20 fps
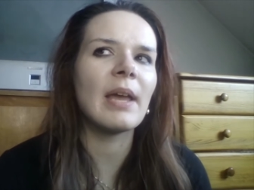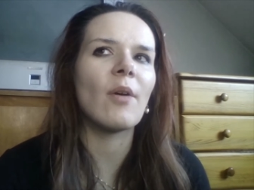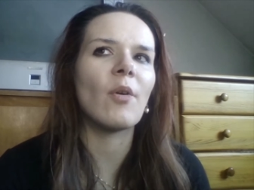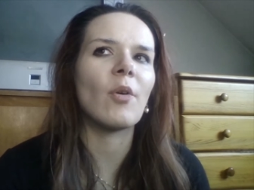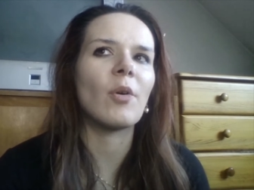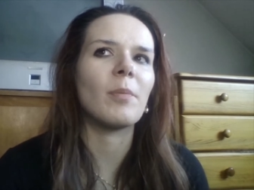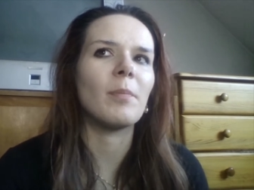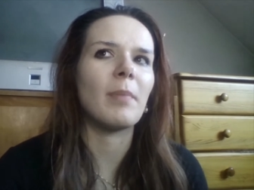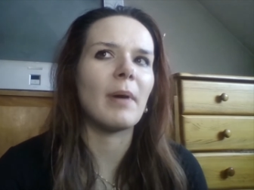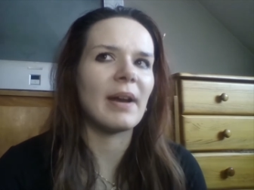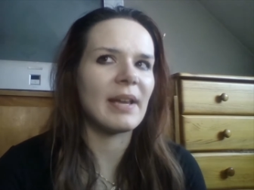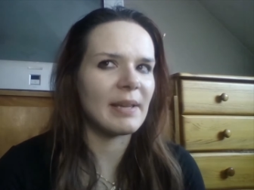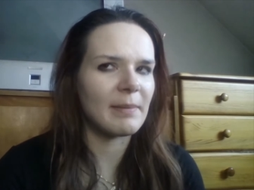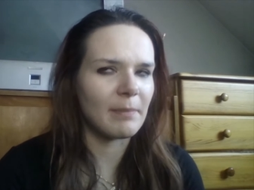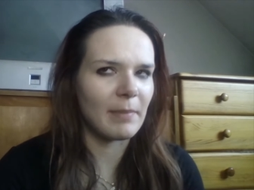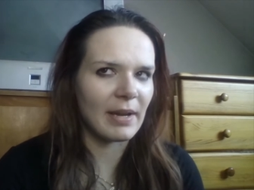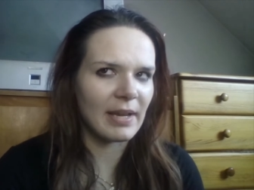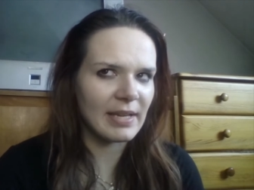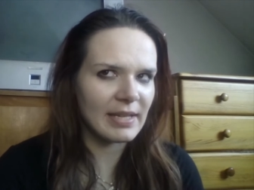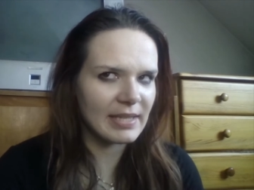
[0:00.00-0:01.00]
or
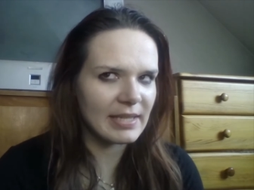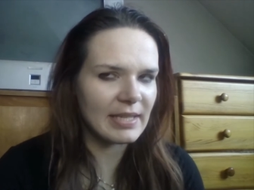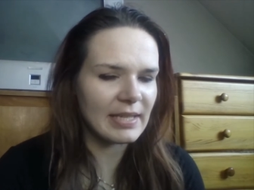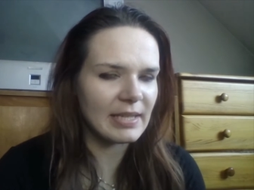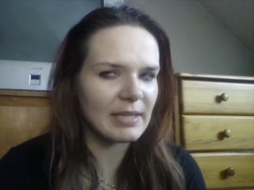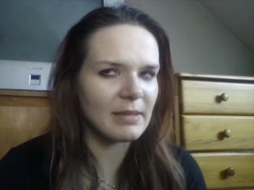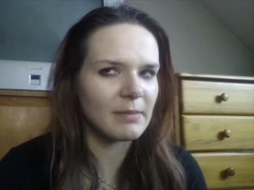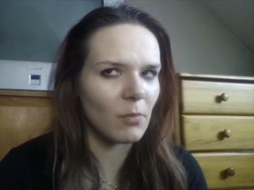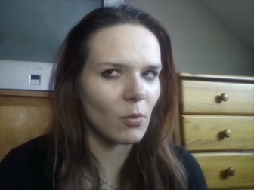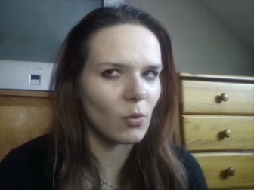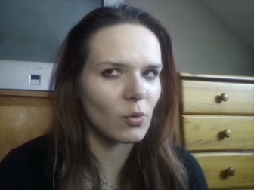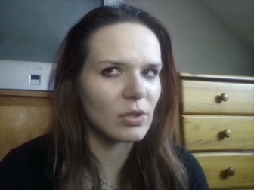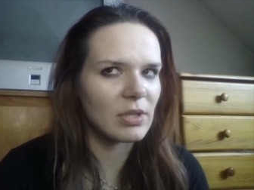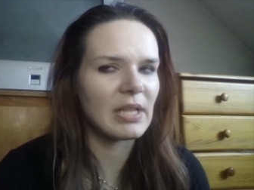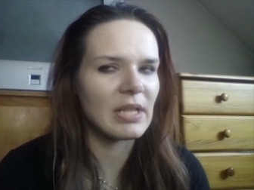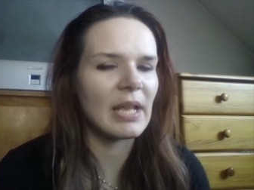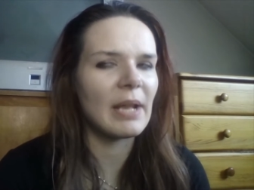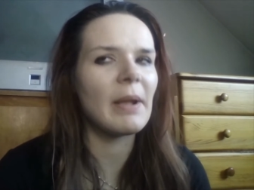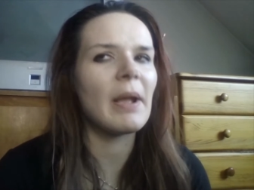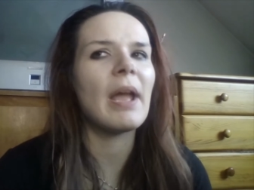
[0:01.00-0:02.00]
biases
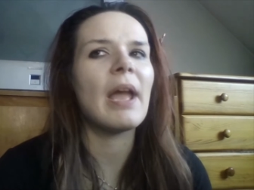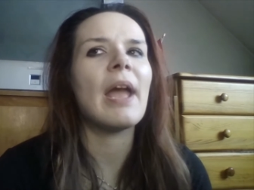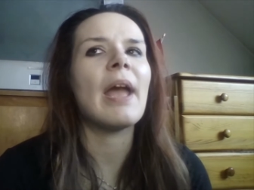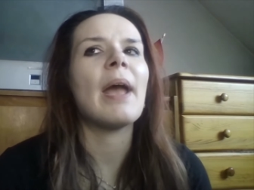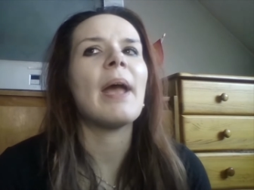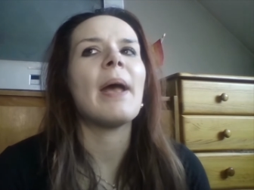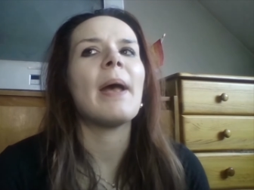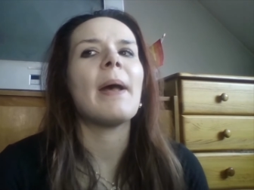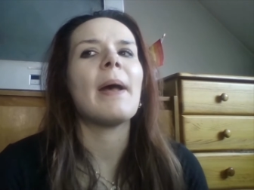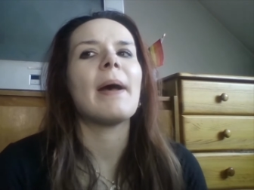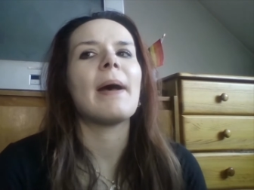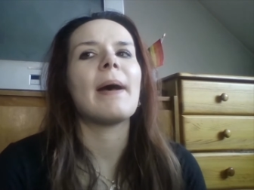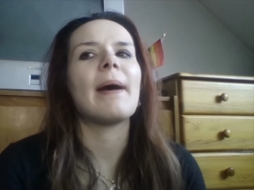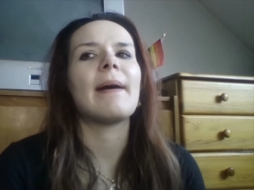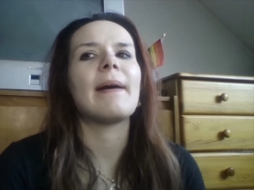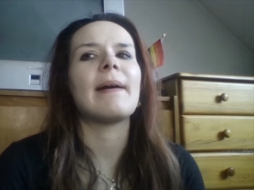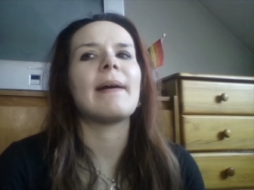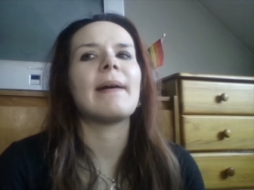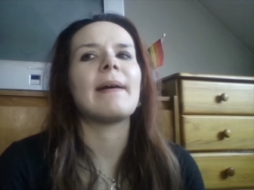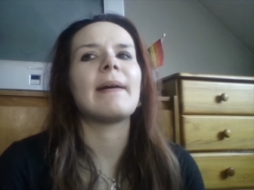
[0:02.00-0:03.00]
mostly
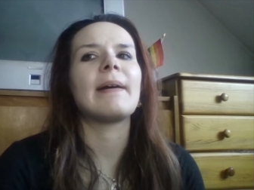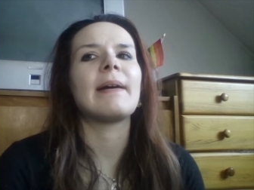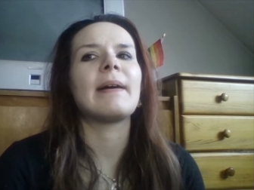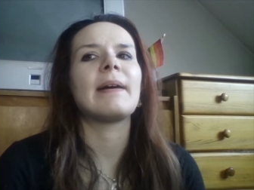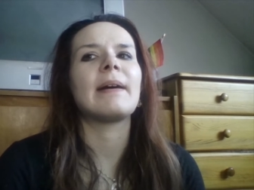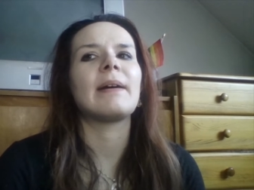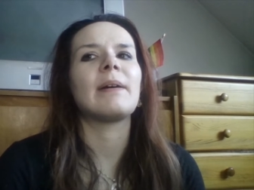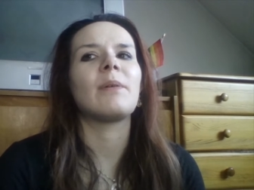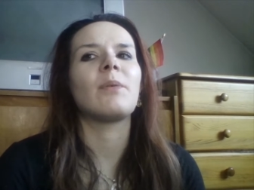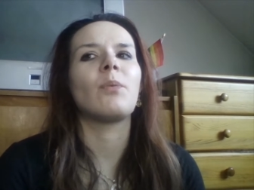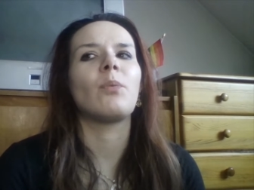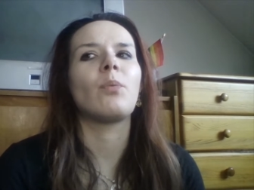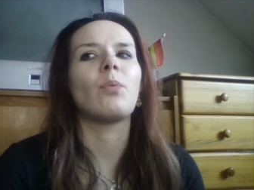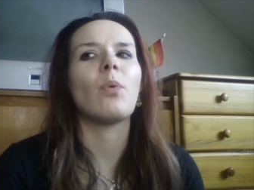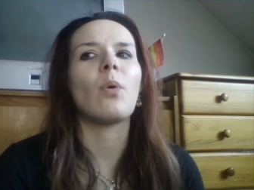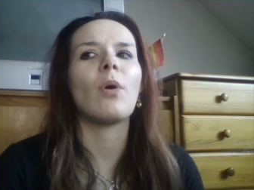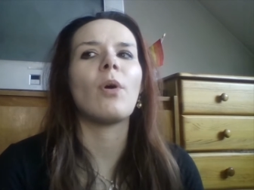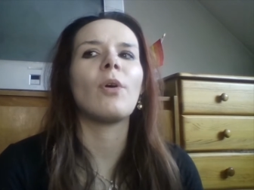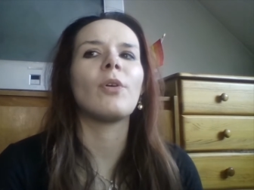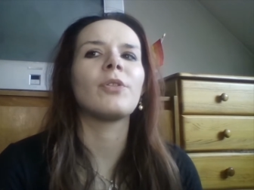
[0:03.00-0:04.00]

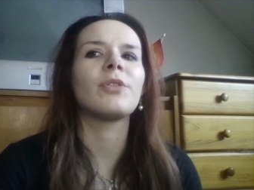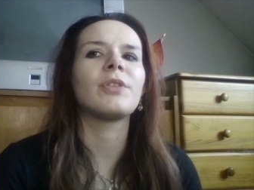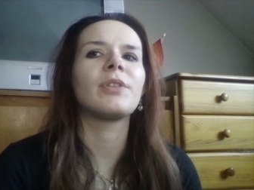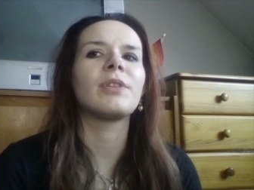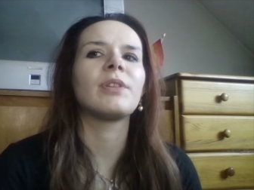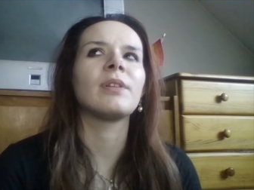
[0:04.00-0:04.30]
what